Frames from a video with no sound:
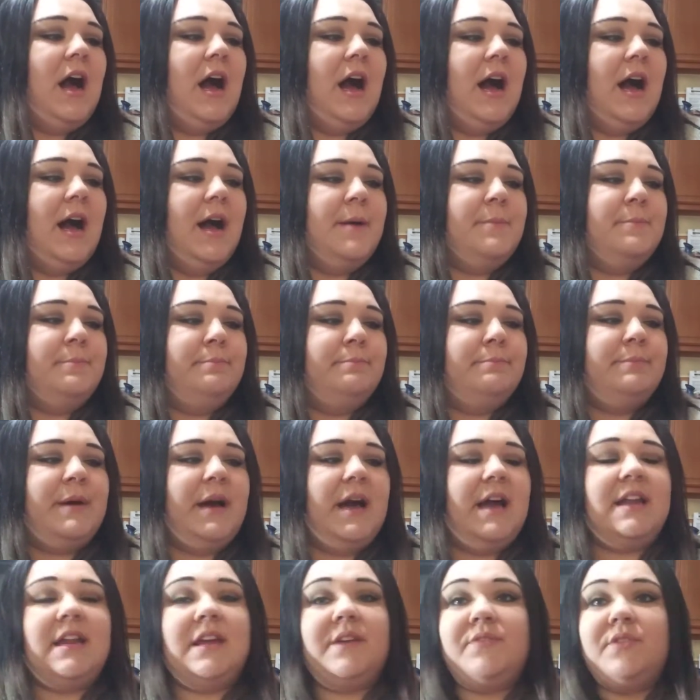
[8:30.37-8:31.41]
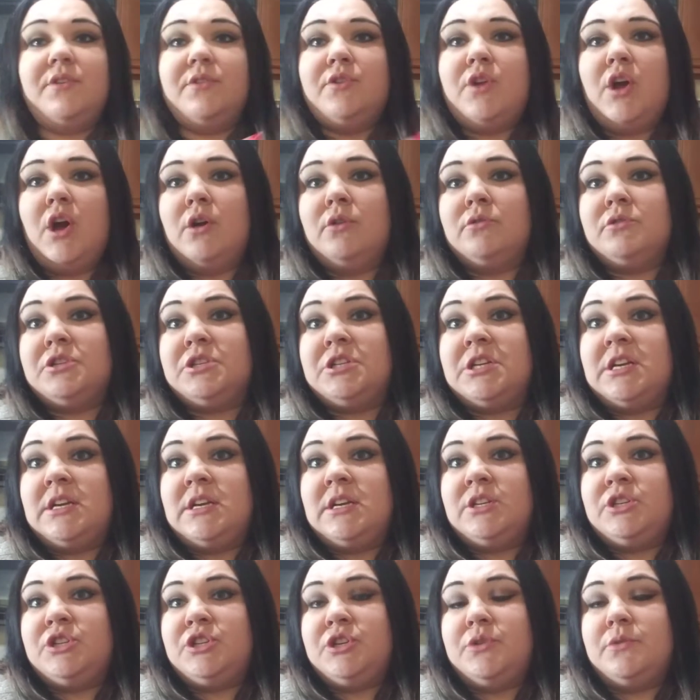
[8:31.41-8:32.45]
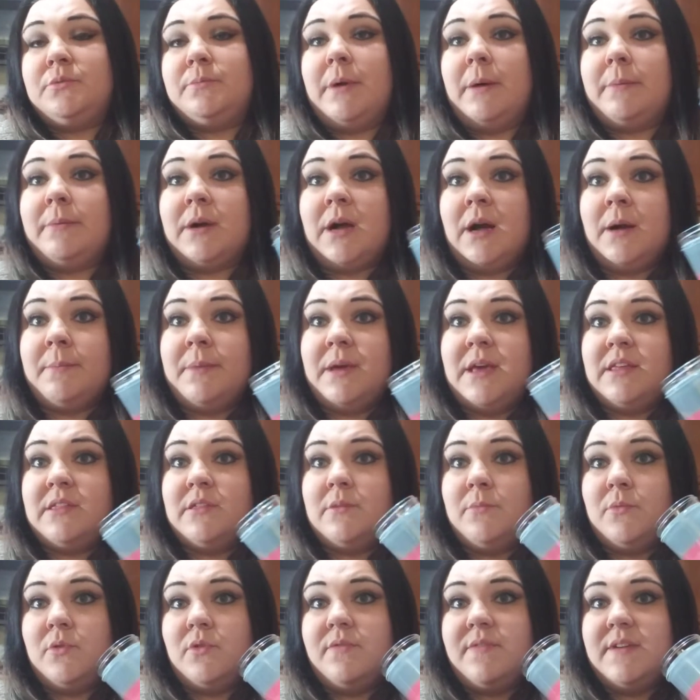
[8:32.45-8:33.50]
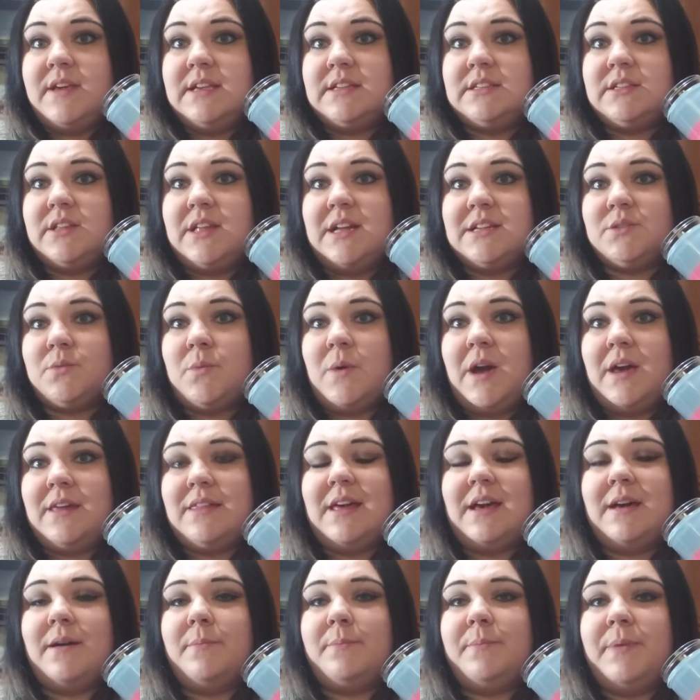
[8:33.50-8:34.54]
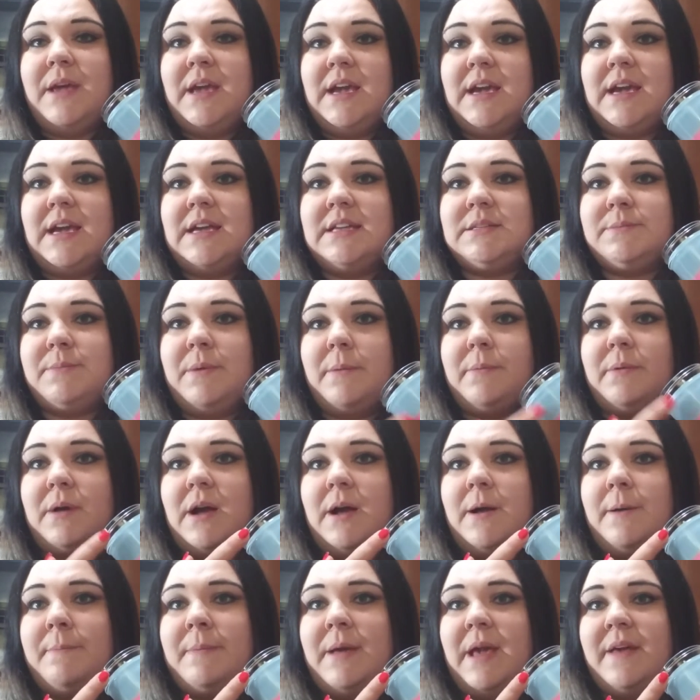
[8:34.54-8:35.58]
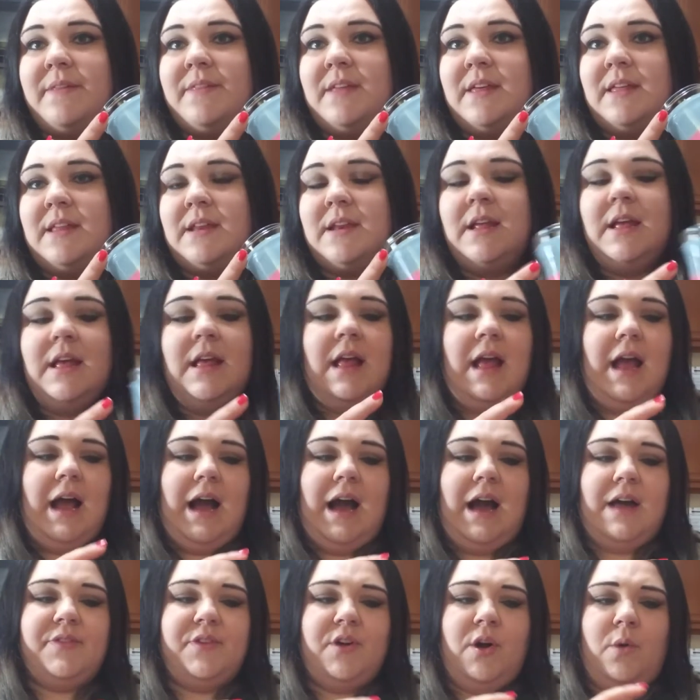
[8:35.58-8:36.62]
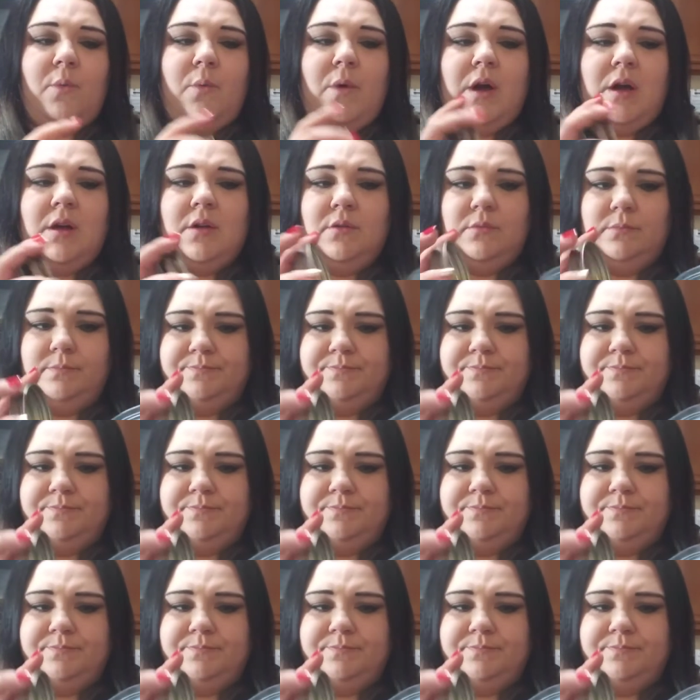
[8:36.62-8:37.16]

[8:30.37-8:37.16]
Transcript: um but if you know she chewed bubblegum in the movie so that's why the pink is bubblegum and then i thought what